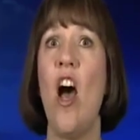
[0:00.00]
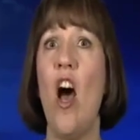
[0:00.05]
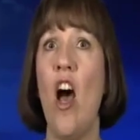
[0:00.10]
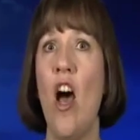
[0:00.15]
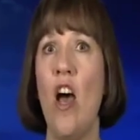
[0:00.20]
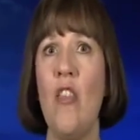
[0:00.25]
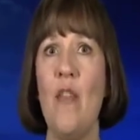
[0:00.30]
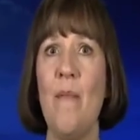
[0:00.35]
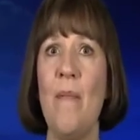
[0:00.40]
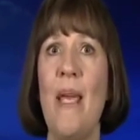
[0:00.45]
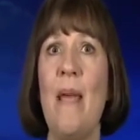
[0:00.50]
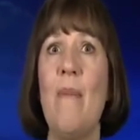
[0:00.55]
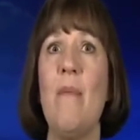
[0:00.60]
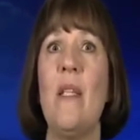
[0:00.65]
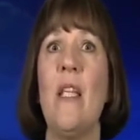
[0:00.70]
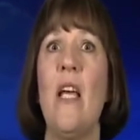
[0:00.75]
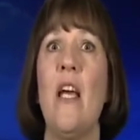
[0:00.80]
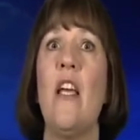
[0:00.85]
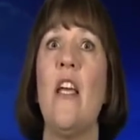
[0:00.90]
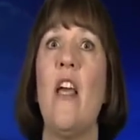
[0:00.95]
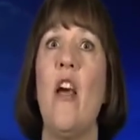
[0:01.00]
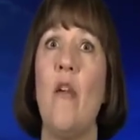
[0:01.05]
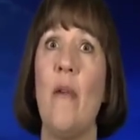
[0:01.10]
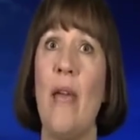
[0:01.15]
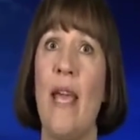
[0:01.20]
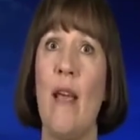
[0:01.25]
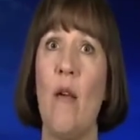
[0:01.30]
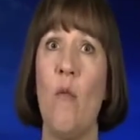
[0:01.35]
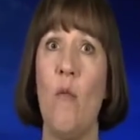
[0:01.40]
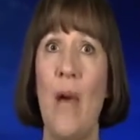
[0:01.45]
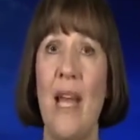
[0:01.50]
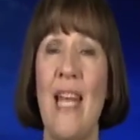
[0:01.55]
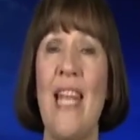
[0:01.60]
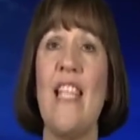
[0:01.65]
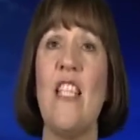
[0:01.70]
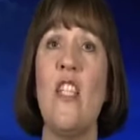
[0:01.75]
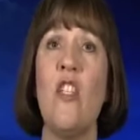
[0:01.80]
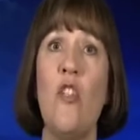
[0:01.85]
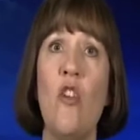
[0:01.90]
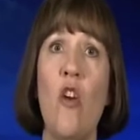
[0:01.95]
are the people that are going when
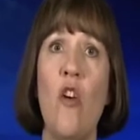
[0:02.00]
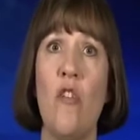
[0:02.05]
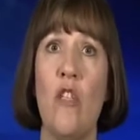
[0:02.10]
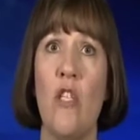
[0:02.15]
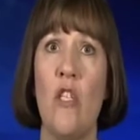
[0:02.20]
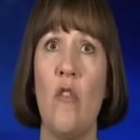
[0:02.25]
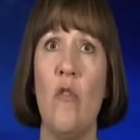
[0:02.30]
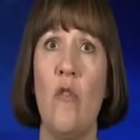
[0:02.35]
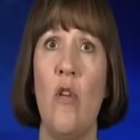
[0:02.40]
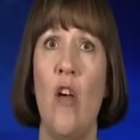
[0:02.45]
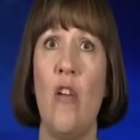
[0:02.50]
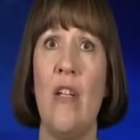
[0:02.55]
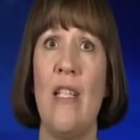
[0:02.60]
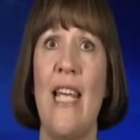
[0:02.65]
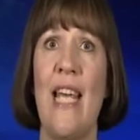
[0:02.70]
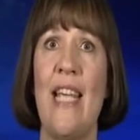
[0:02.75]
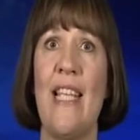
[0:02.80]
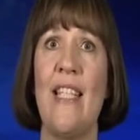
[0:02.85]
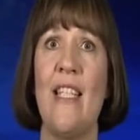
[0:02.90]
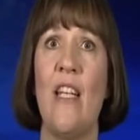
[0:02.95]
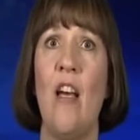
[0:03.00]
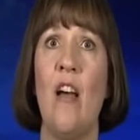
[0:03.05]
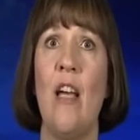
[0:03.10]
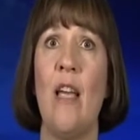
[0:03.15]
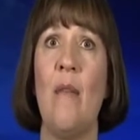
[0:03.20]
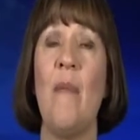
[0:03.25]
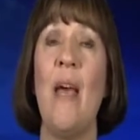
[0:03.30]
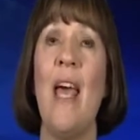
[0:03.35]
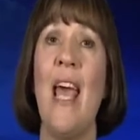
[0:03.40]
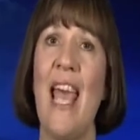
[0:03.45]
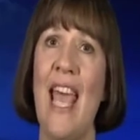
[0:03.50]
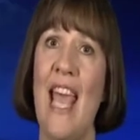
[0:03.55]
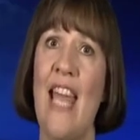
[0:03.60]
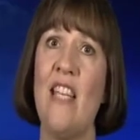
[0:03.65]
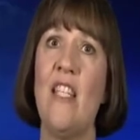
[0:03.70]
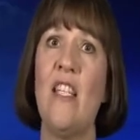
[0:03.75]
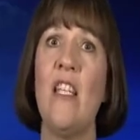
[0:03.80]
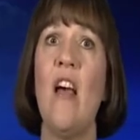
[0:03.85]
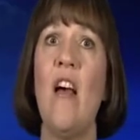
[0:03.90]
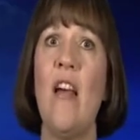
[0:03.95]
it's not school holidays time
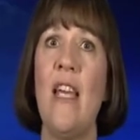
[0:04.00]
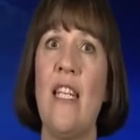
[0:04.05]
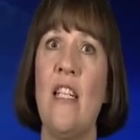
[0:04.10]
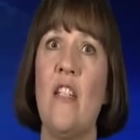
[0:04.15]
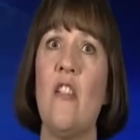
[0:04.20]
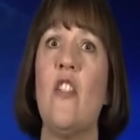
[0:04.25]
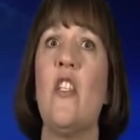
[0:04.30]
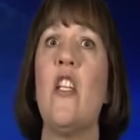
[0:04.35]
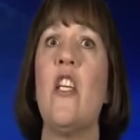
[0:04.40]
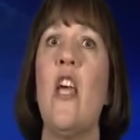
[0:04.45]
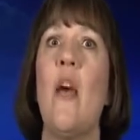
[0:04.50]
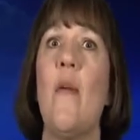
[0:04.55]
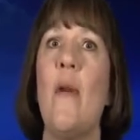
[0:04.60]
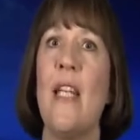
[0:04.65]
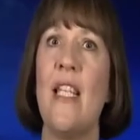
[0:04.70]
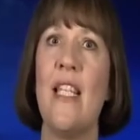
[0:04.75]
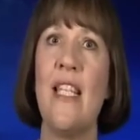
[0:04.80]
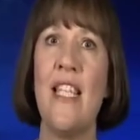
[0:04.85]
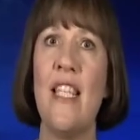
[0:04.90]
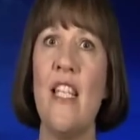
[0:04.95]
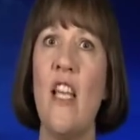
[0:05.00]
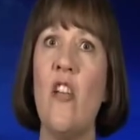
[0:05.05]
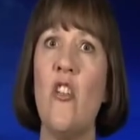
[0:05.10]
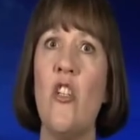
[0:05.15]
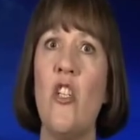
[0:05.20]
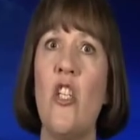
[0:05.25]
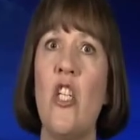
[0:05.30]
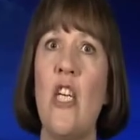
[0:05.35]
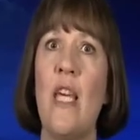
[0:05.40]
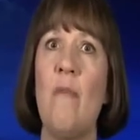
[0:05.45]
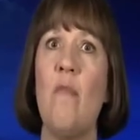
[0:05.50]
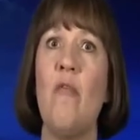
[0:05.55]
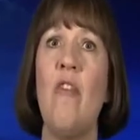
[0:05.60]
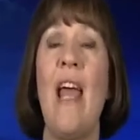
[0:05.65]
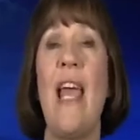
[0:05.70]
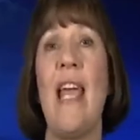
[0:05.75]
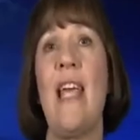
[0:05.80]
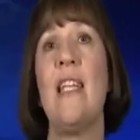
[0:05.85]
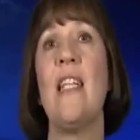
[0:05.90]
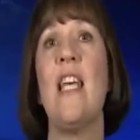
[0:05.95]
entitled to go at such a cheap
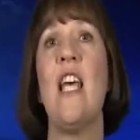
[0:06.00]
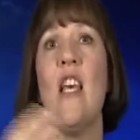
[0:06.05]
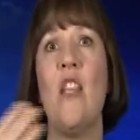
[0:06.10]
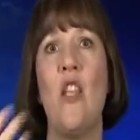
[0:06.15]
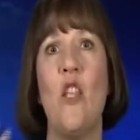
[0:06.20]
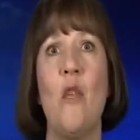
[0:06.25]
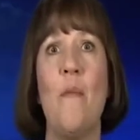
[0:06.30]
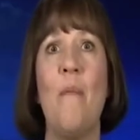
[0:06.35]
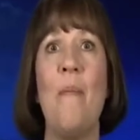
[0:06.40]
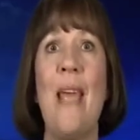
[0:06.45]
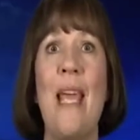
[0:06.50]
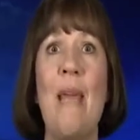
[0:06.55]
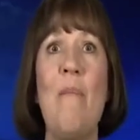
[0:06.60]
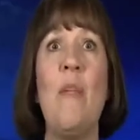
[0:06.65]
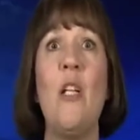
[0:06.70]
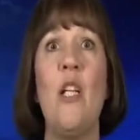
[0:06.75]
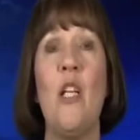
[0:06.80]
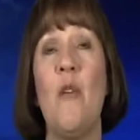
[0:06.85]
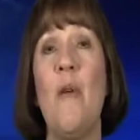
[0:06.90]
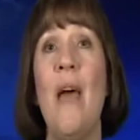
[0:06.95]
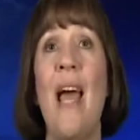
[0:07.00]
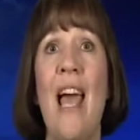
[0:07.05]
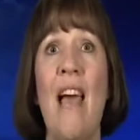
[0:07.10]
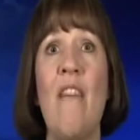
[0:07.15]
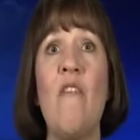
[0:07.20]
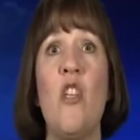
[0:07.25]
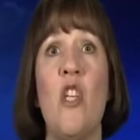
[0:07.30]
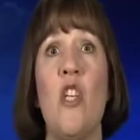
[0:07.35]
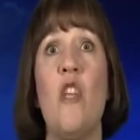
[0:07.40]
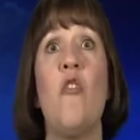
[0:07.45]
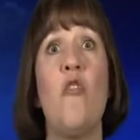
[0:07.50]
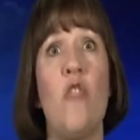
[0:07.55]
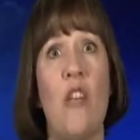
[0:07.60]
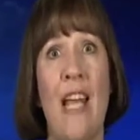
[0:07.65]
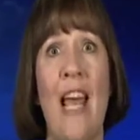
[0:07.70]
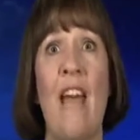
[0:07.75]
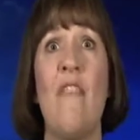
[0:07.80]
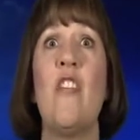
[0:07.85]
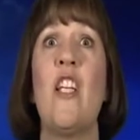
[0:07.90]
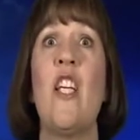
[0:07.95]
rate that the people who have children
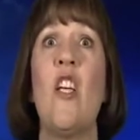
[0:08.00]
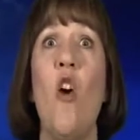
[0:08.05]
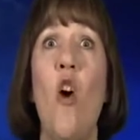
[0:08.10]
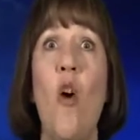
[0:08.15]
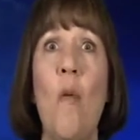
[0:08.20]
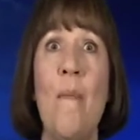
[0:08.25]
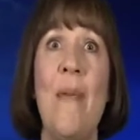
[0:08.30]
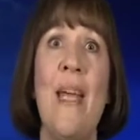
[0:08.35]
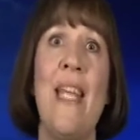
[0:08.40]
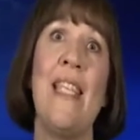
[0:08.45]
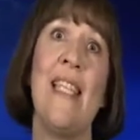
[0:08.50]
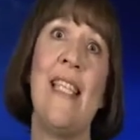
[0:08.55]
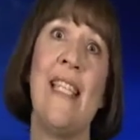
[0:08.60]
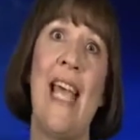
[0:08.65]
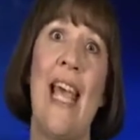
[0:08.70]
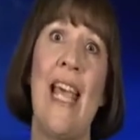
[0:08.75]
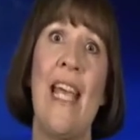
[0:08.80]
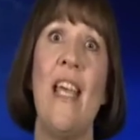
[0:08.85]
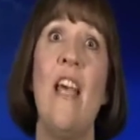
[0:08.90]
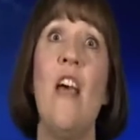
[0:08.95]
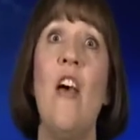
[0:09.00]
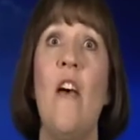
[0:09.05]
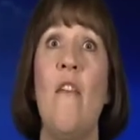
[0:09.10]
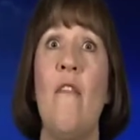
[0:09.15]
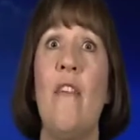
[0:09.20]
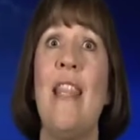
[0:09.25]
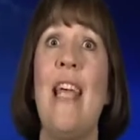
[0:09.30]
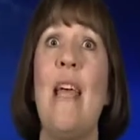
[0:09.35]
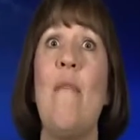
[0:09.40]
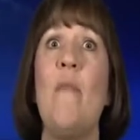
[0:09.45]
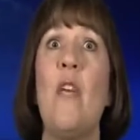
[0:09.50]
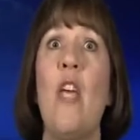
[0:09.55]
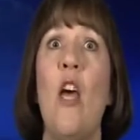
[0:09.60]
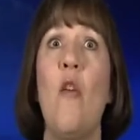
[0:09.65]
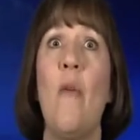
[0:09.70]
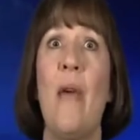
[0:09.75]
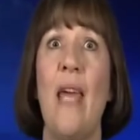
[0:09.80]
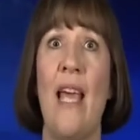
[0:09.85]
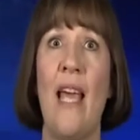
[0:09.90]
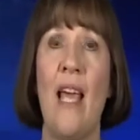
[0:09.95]
have to compensate for them
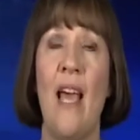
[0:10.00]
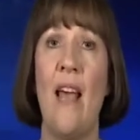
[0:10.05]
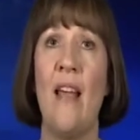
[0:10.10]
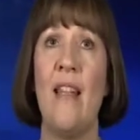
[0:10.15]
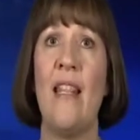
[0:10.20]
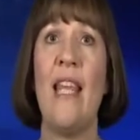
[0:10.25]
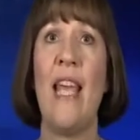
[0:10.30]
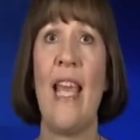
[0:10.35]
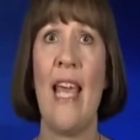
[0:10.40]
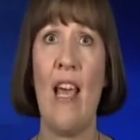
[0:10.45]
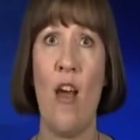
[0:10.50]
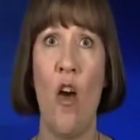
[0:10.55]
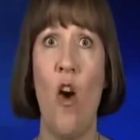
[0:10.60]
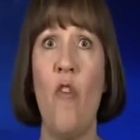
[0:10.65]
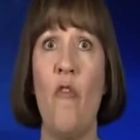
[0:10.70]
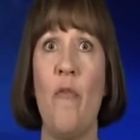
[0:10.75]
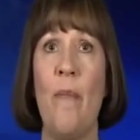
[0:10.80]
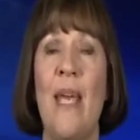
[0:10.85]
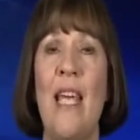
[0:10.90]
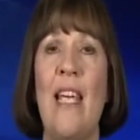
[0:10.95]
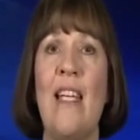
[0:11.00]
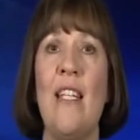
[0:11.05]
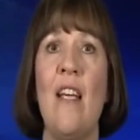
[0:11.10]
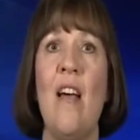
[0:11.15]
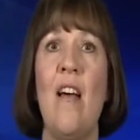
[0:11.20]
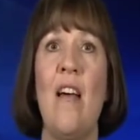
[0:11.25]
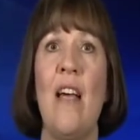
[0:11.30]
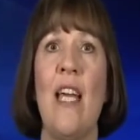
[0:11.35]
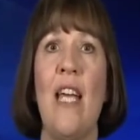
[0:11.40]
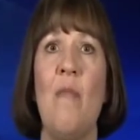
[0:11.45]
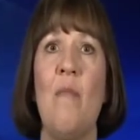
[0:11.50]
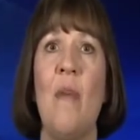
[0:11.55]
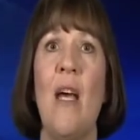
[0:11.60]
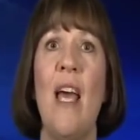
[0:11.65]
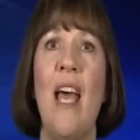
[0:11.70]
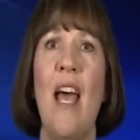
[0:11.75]
going at the off-peak time?